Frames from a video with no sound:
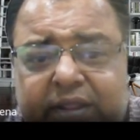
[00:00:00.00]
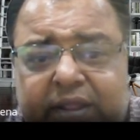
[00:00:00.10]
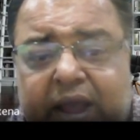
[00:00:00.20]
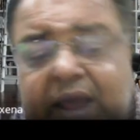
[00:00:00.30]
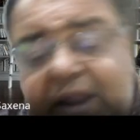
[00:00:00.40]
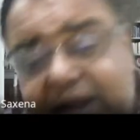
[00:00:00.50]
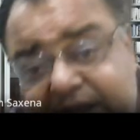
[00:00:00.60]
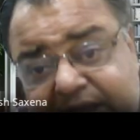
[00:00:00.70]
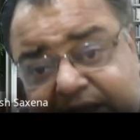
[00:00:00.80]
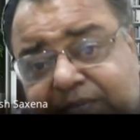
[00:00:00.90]

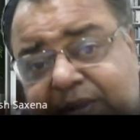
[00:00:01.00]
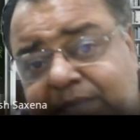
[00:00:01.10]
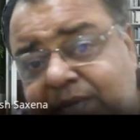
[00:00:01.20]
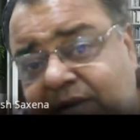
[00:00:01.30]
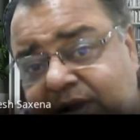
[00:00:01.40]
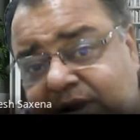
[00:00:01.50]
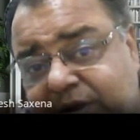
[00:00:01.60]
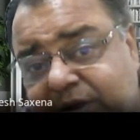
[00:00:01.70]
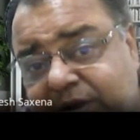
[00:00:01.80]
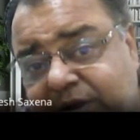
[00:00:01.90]
Earlier, people were
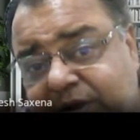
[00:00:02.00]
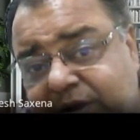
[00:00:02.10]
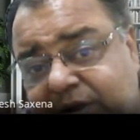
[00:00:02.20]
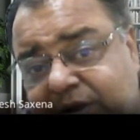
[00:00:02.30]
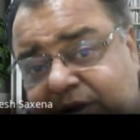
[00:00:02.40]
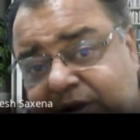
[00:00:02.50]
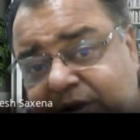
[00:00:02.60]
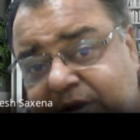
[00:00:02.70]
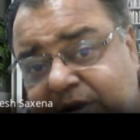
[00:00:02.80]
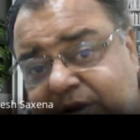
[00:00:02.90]
using it, but they were
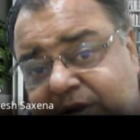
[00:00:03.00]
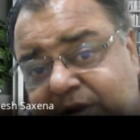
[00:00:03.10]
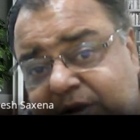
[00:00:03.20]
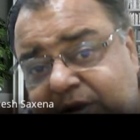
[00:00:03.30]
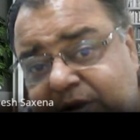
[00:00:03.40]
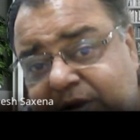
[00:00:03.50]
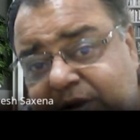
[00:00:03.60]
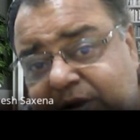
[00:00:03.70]
not aware of.